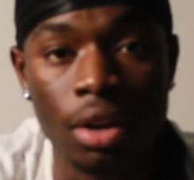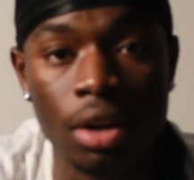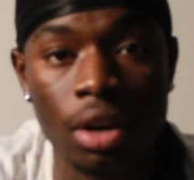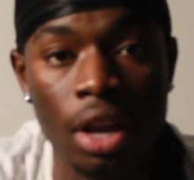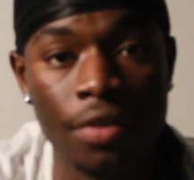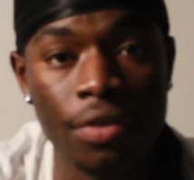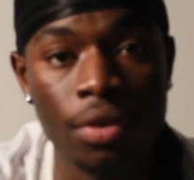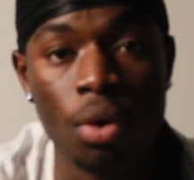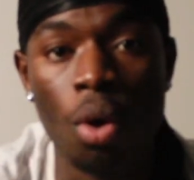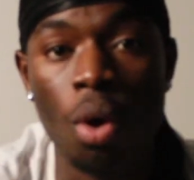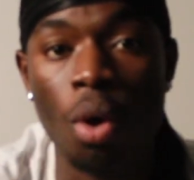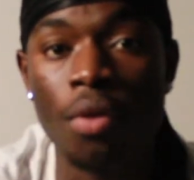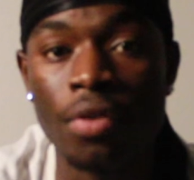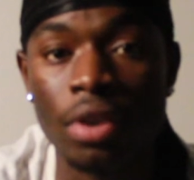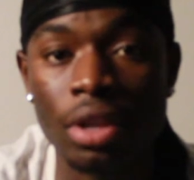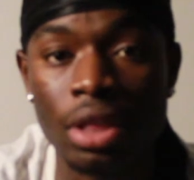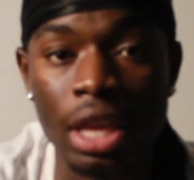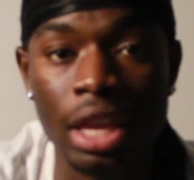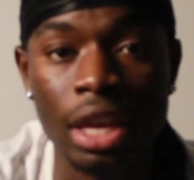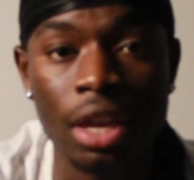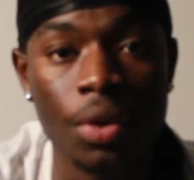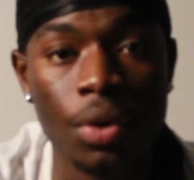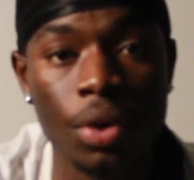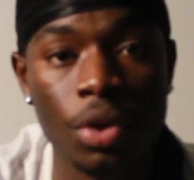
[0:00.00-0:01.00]
If you're an
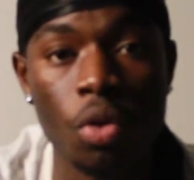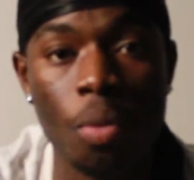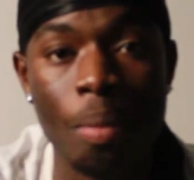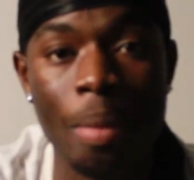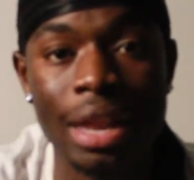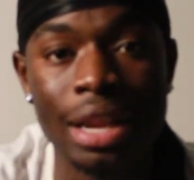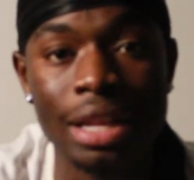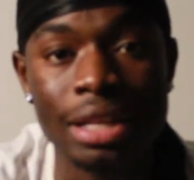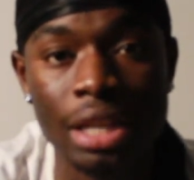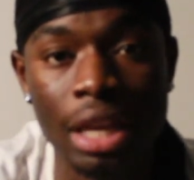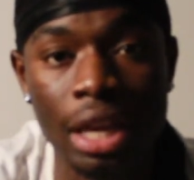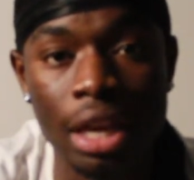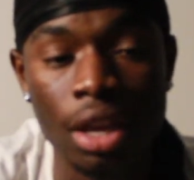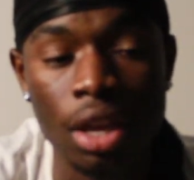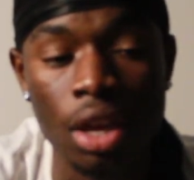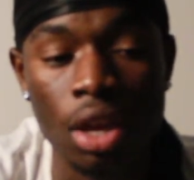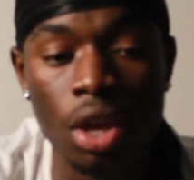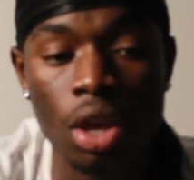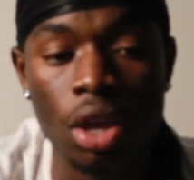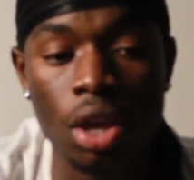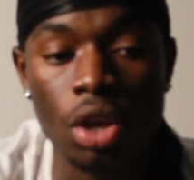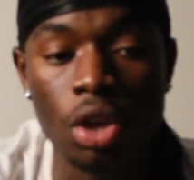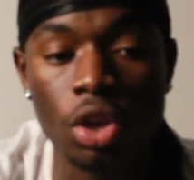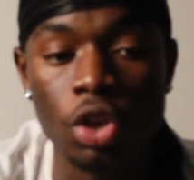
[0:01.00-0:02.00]
overthinker and you meditate,
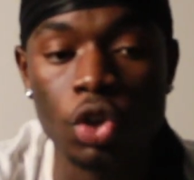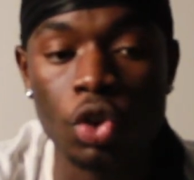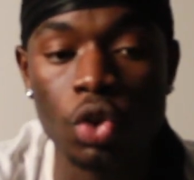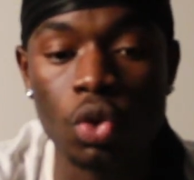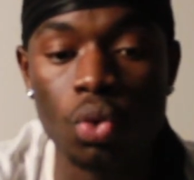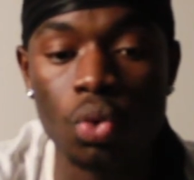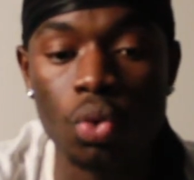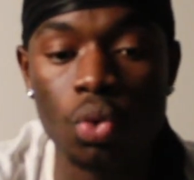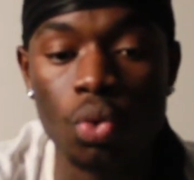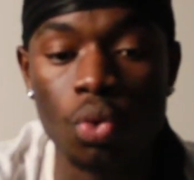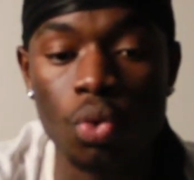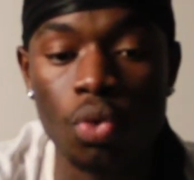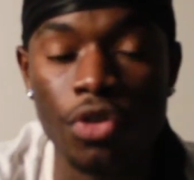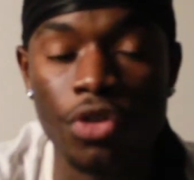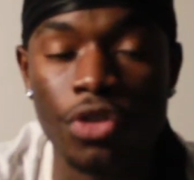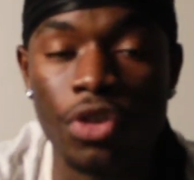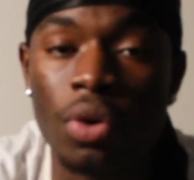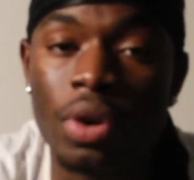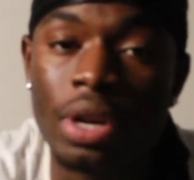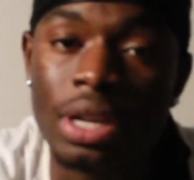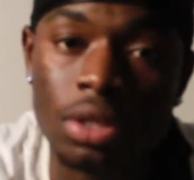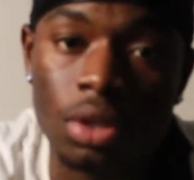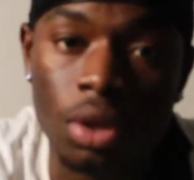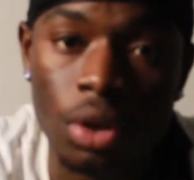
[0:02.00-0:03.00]
you
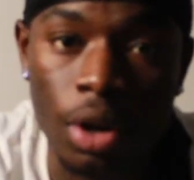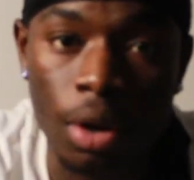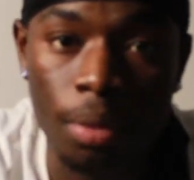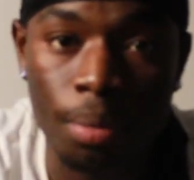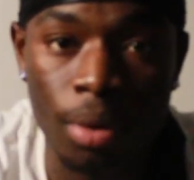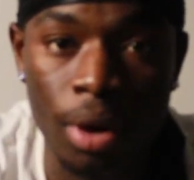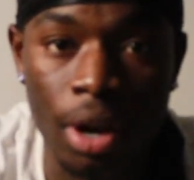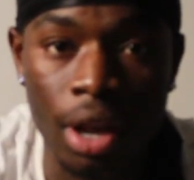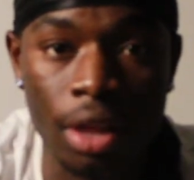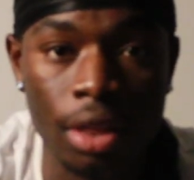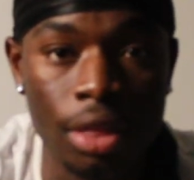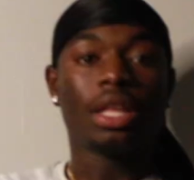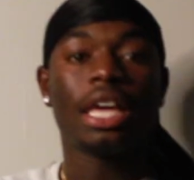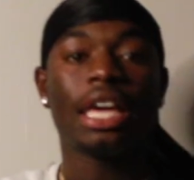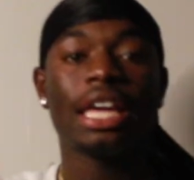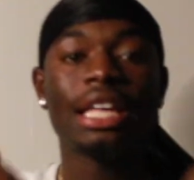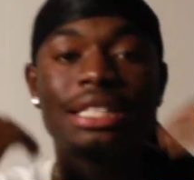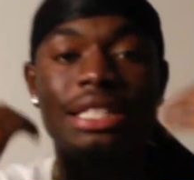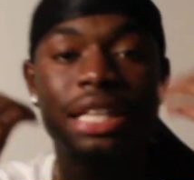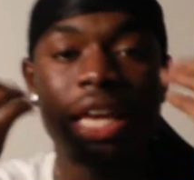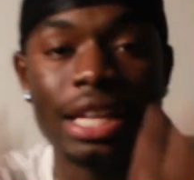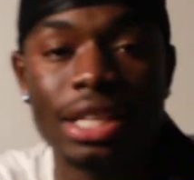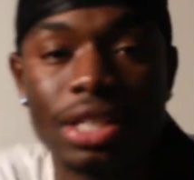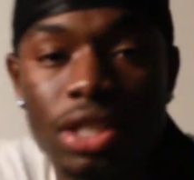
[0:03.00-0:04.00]
focus on your breath. It
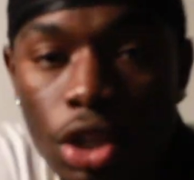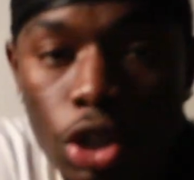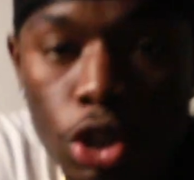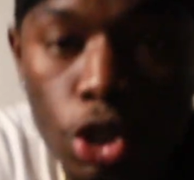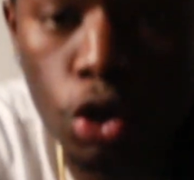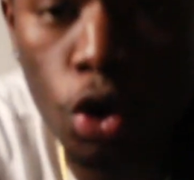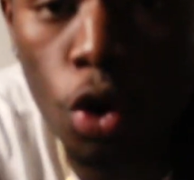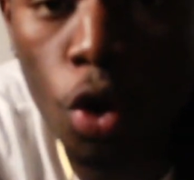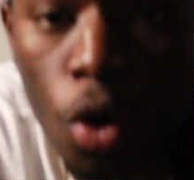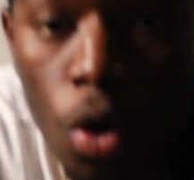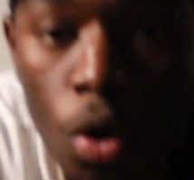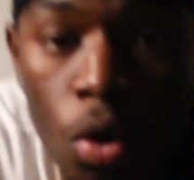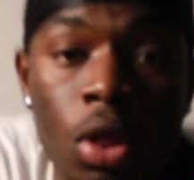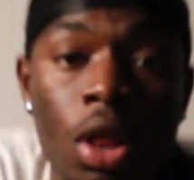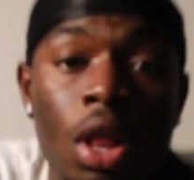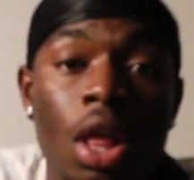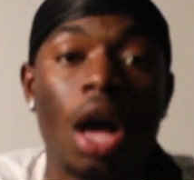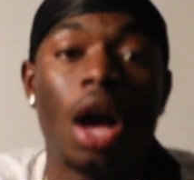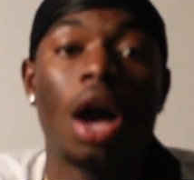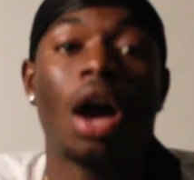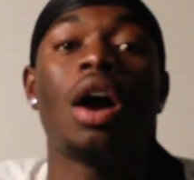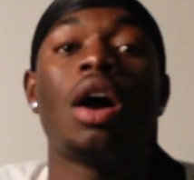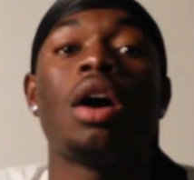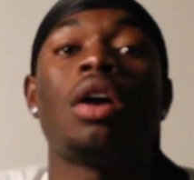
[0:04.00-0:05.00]
takes control
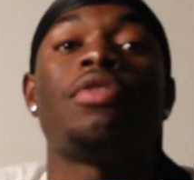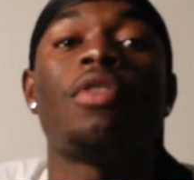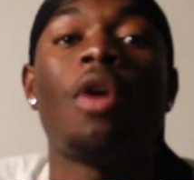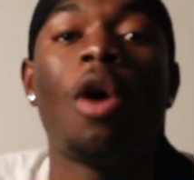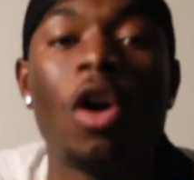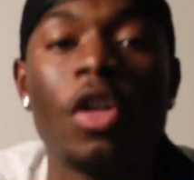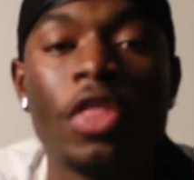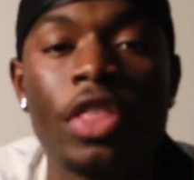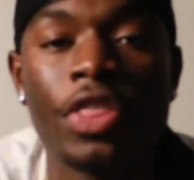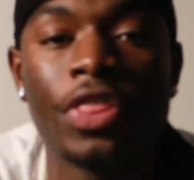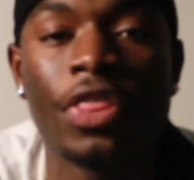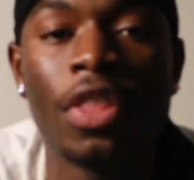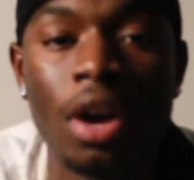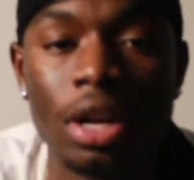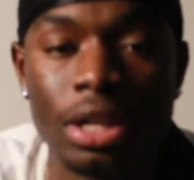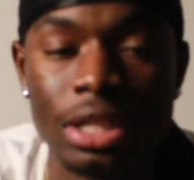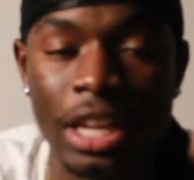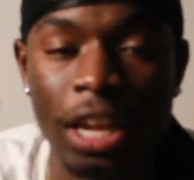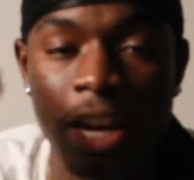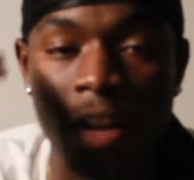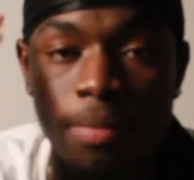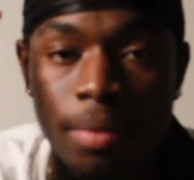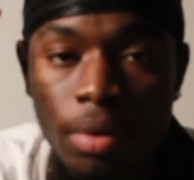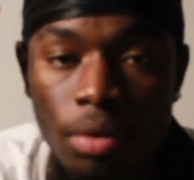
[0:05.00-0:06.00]
of all the thoughts
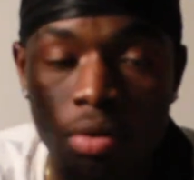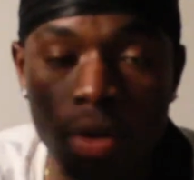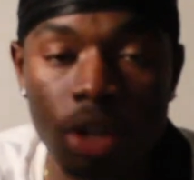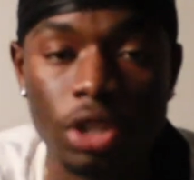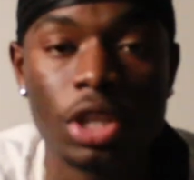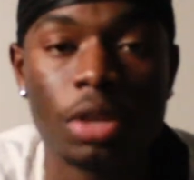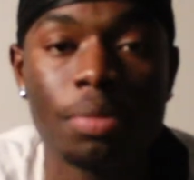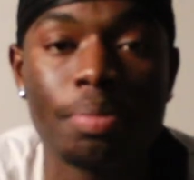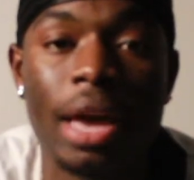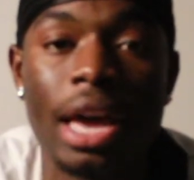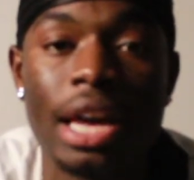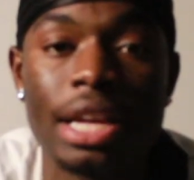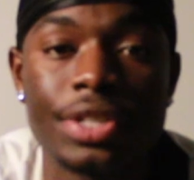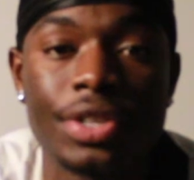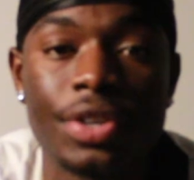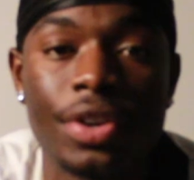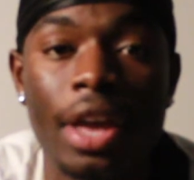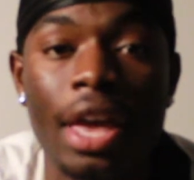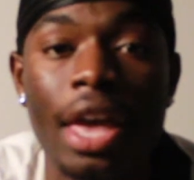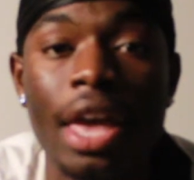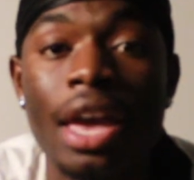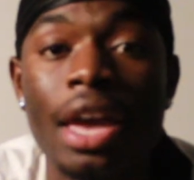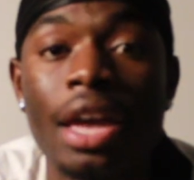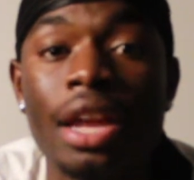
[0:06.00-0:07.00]
that have been rushing past your
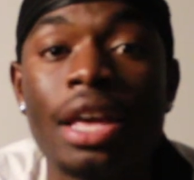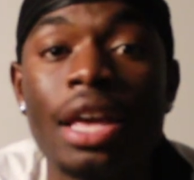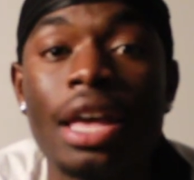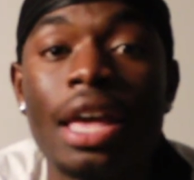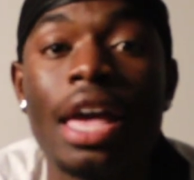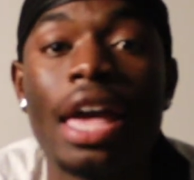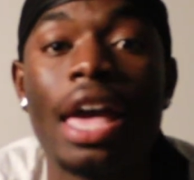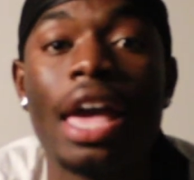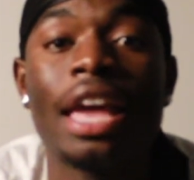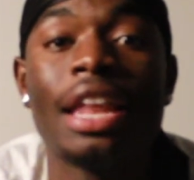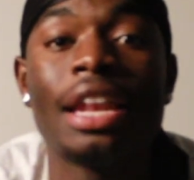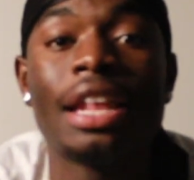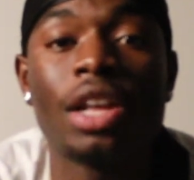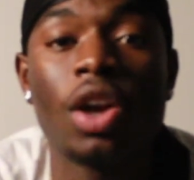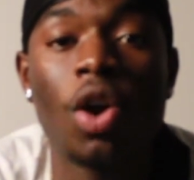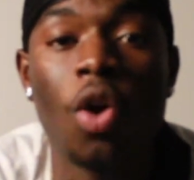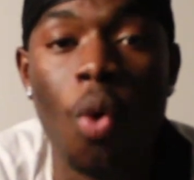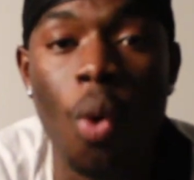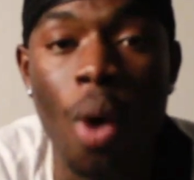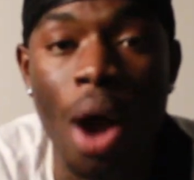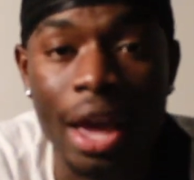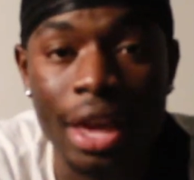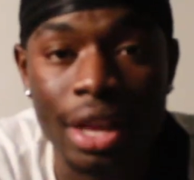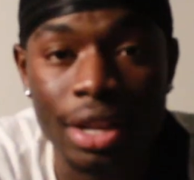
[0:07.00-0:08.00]
head, and it
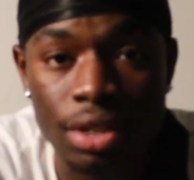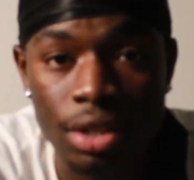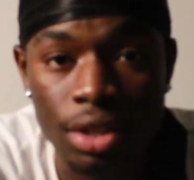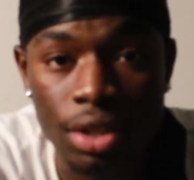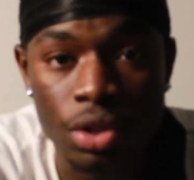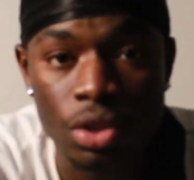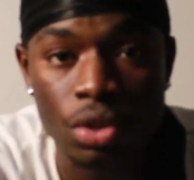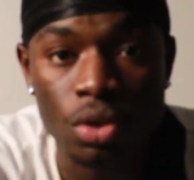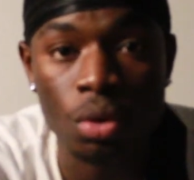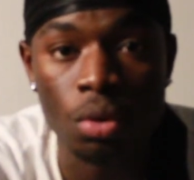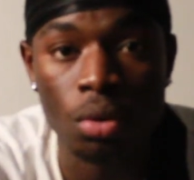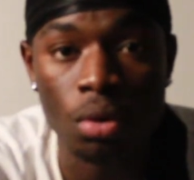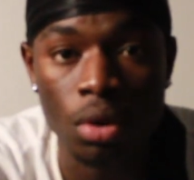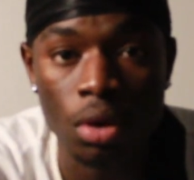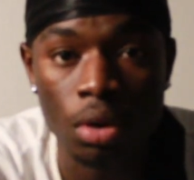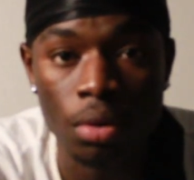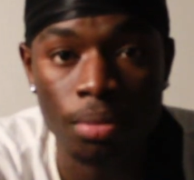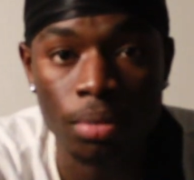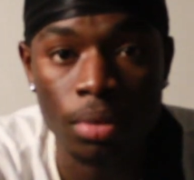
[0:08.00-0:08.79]
quiets the storm.